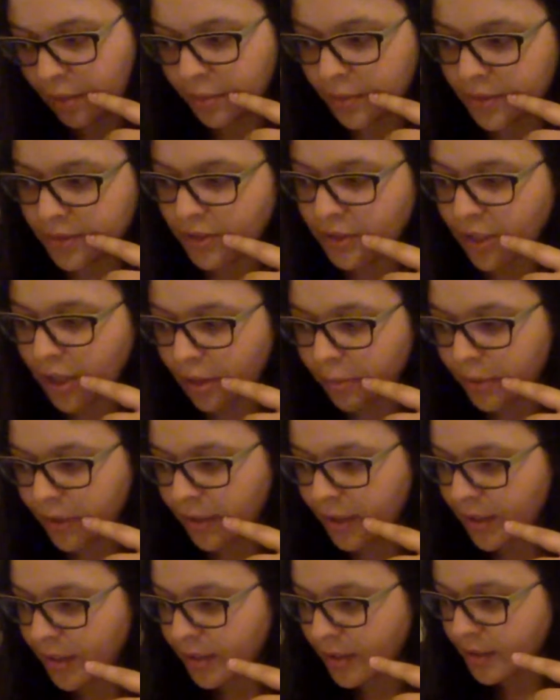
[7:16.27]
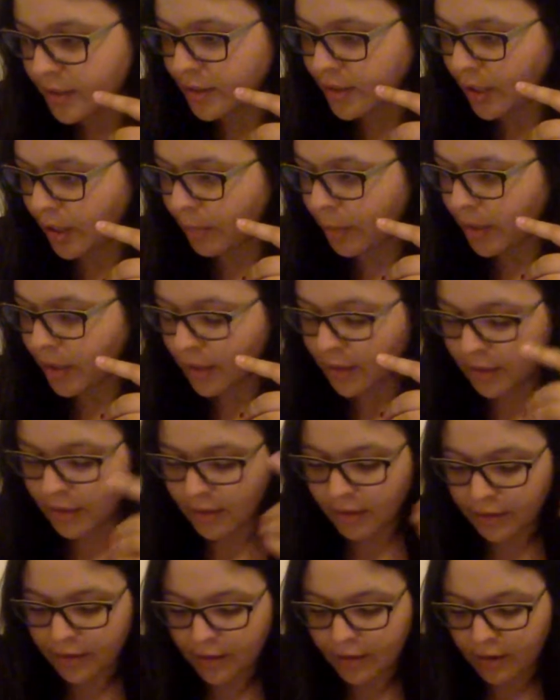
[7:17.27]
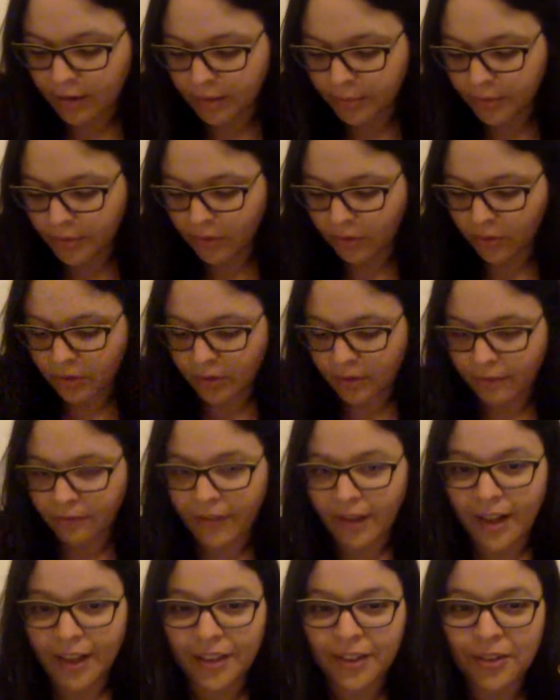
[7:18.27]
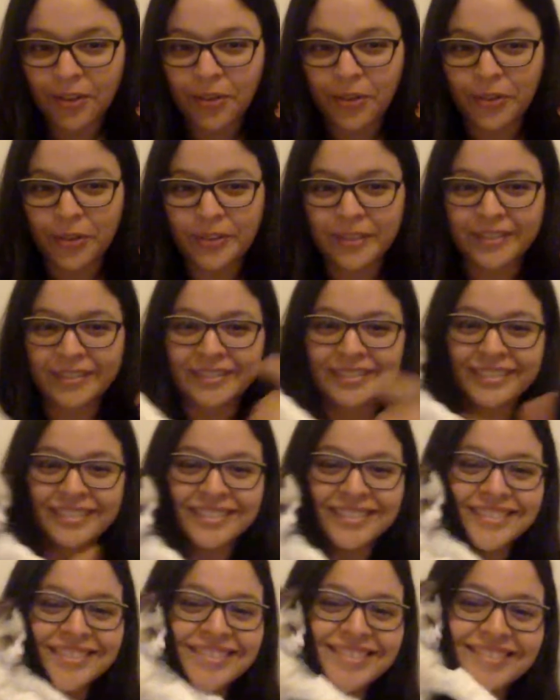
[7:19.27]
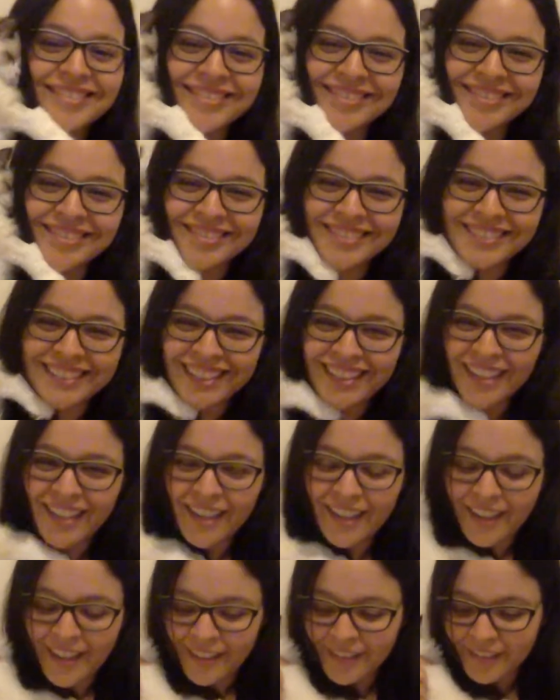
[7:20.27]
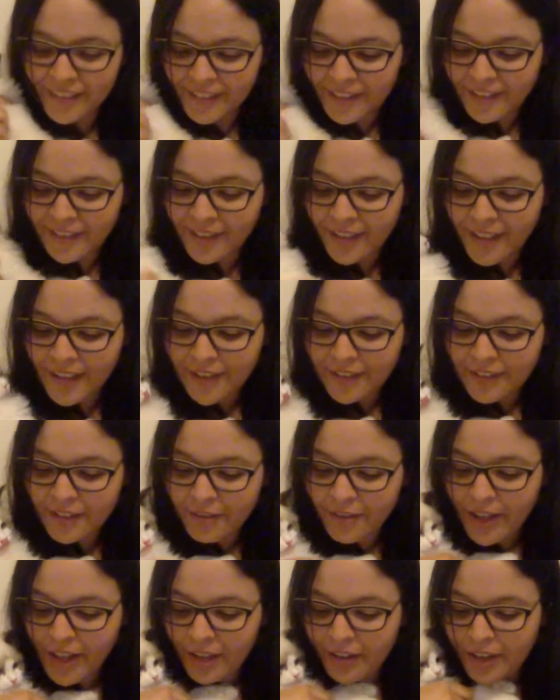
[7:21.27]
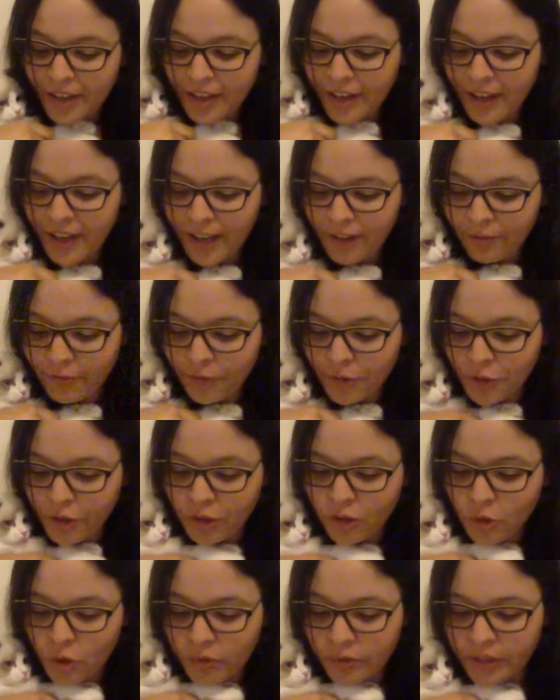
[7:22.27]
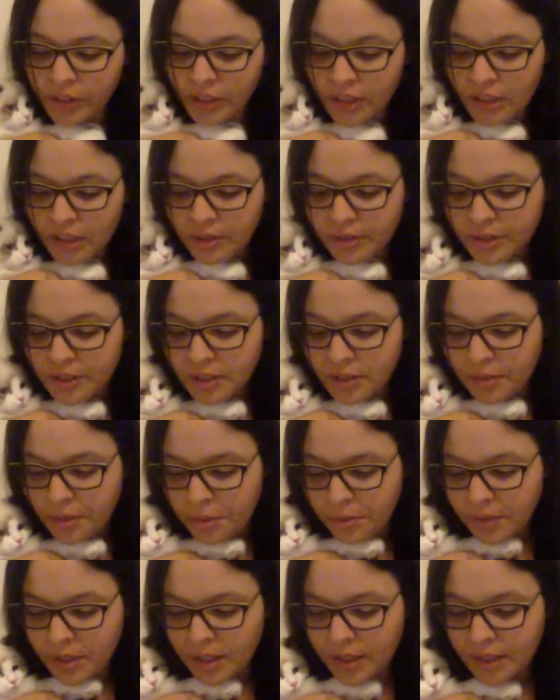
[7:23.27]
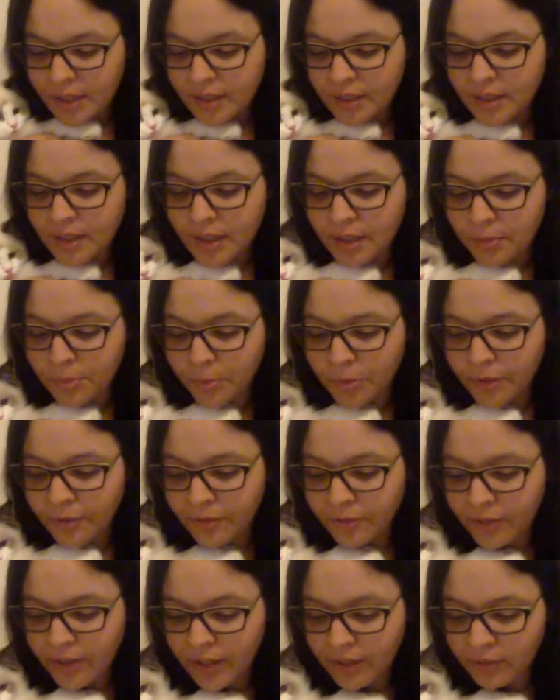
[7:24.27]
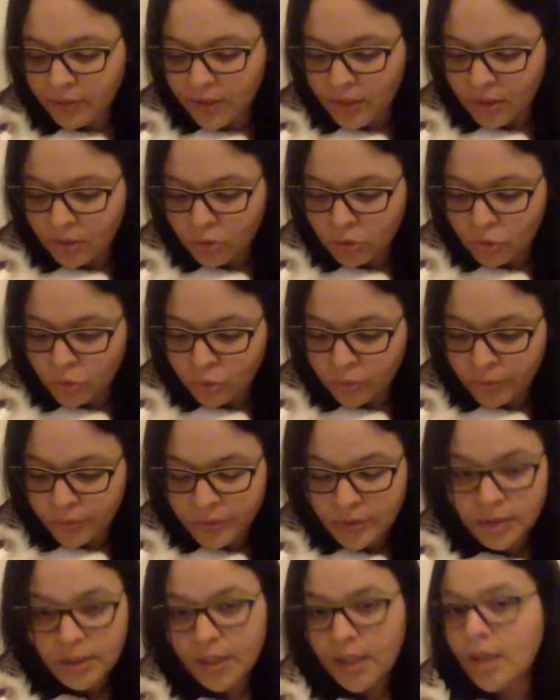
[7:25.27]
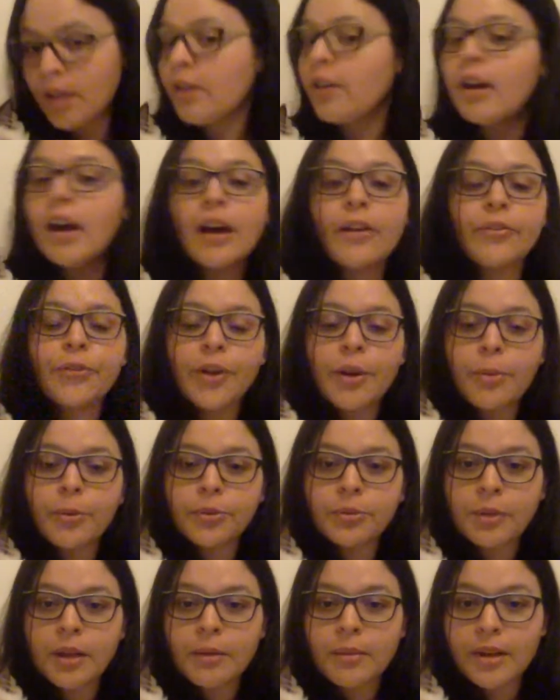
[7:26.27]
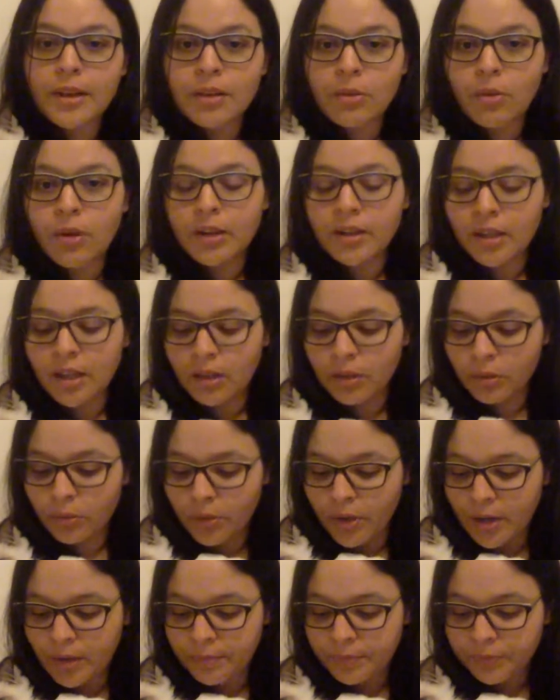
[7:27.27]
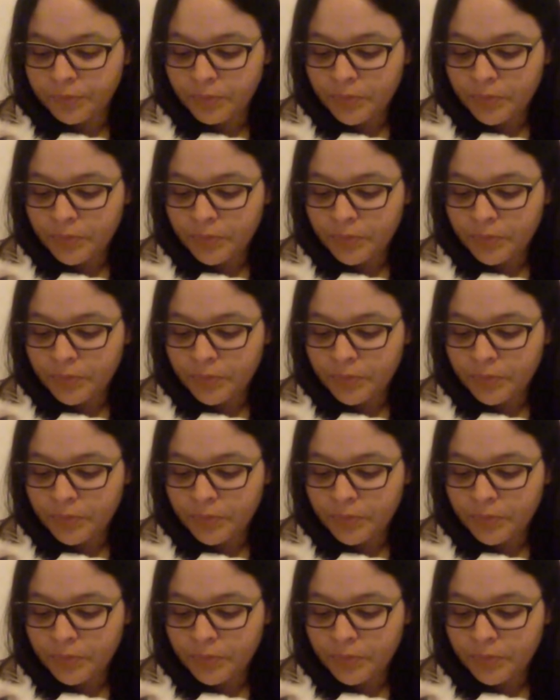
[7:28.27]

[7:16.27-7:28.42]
Stop it. So the value, I can't handle this. The value that I have for Q over here is 399.5 kilojoules after I multiply by the 1 kilogram.